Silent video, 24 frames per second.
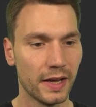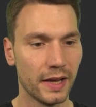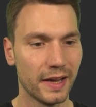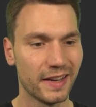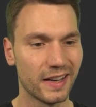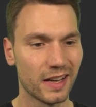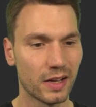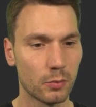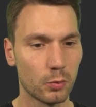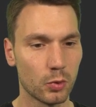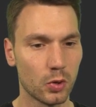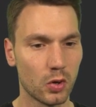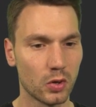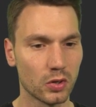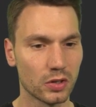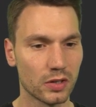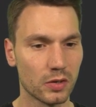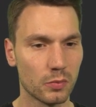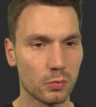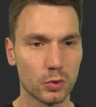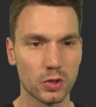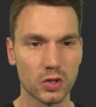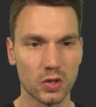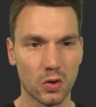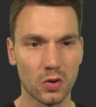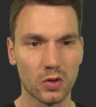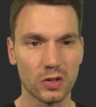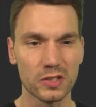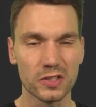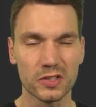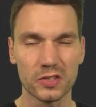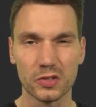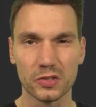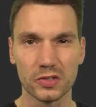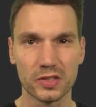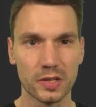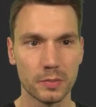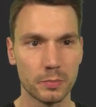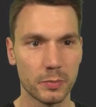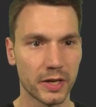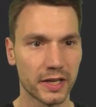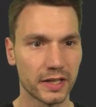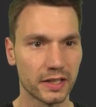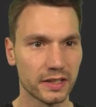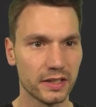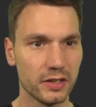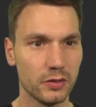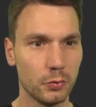and I would also
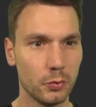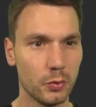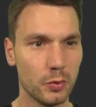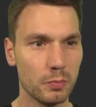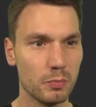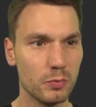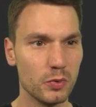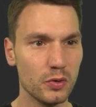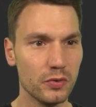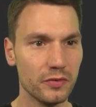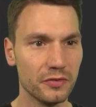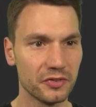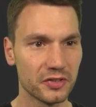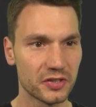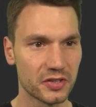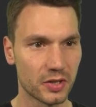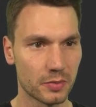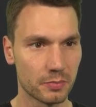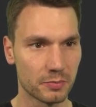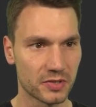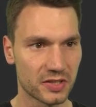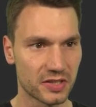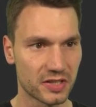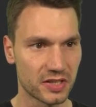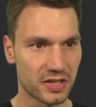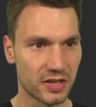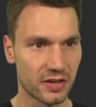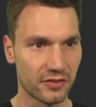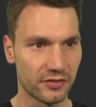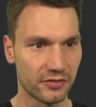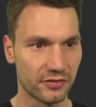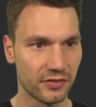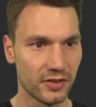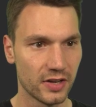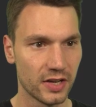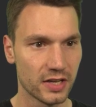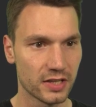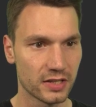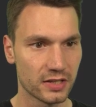typically remove some stuff.